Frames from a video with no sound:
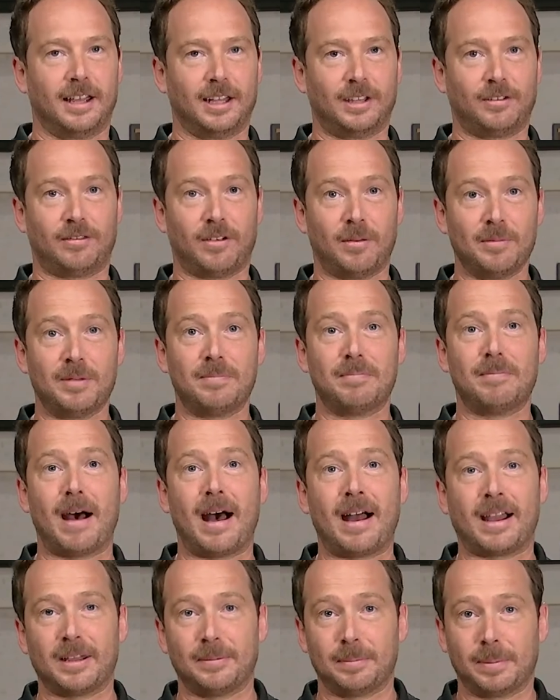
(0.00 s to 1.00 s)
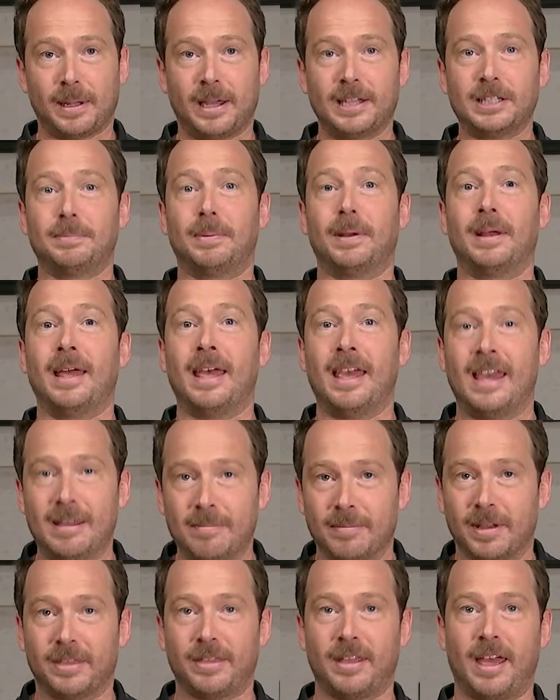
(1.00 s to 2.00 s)
It's from the marketplace
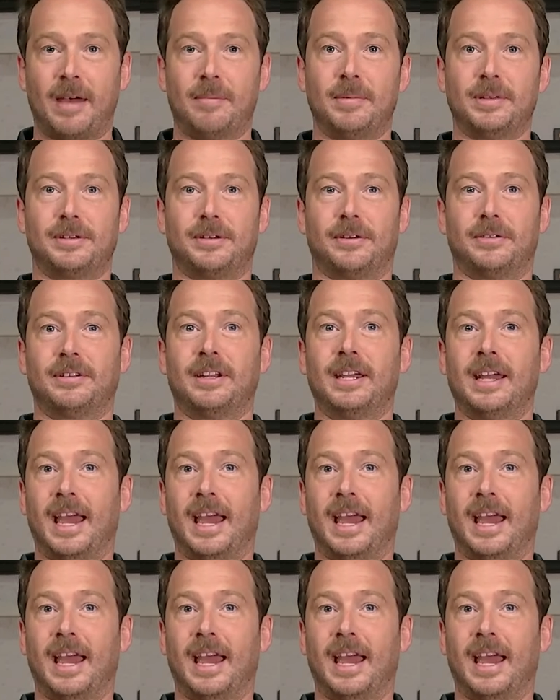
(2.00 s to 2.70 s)
behemoth Amazon